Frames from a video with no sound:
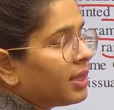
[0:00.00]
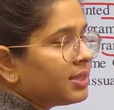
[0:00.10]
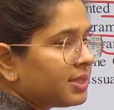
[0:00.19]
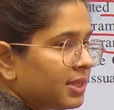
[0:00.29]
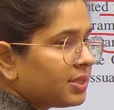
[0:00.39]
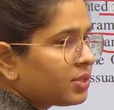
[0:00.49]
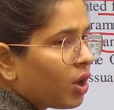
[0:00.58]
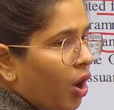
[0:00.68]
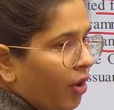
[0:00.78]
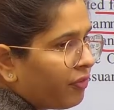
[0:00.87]
consists
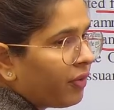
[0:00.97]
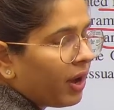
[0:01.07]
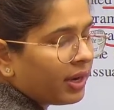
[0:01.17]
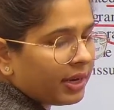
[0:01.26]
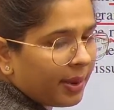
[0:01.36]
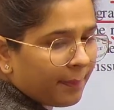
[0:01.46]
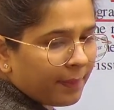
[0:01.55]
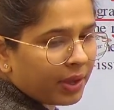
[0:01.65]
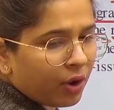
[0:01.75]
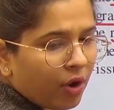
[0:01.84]
of a
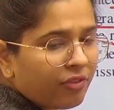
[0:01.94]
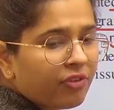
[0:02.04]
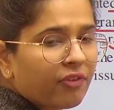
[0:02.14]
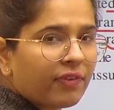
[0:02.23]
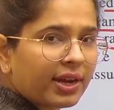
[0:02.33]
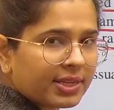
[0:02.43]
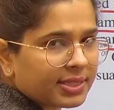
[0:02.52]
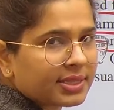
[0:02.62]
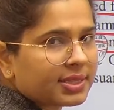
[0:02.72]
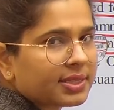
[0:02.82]
number of
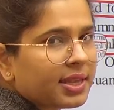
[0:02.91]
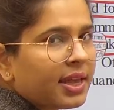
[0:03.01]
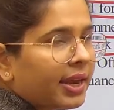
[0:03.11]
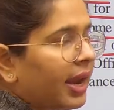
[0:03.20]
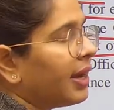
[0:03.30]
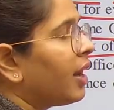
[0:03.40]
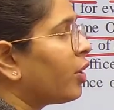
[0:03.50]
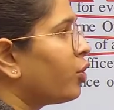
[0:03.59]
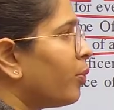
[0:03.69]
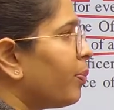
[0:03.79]
villages, right?
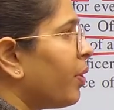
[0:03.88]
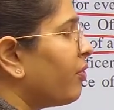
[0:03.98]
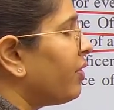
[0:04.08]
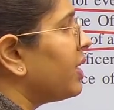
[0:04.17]
A group of